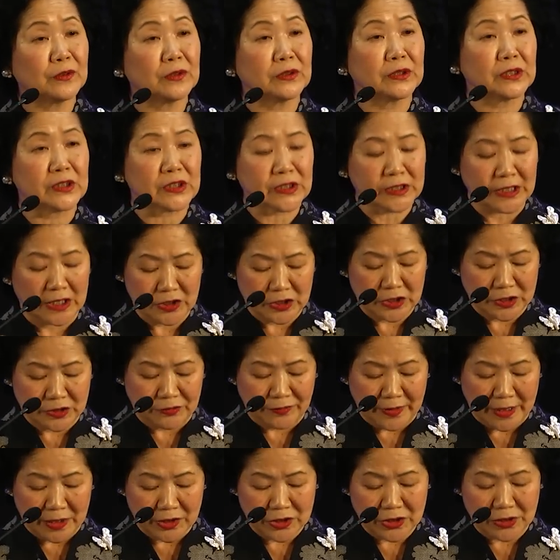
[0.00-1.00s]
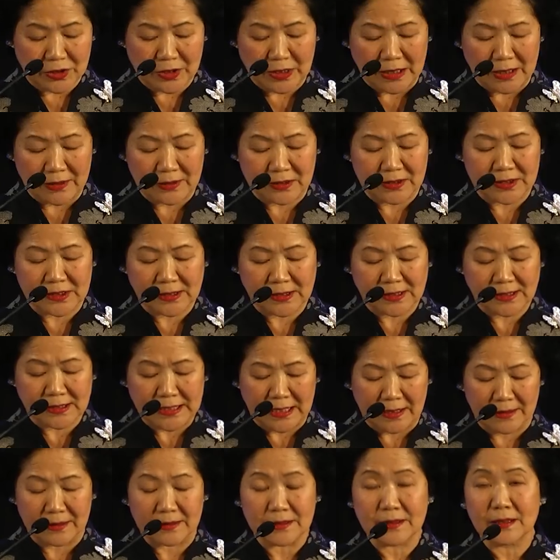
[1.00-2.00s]
dissatisfaction and
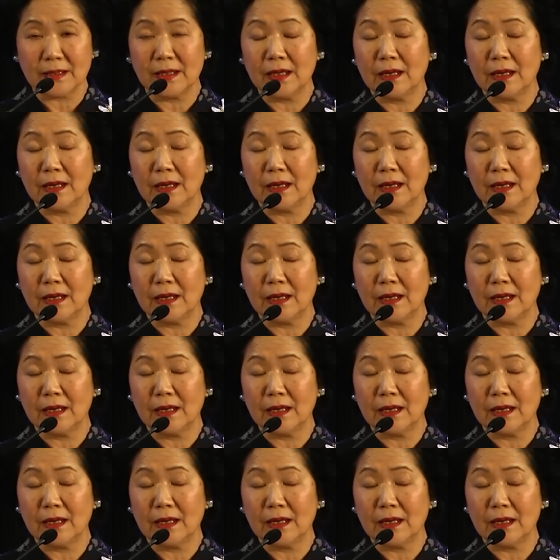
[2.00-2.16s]
dissent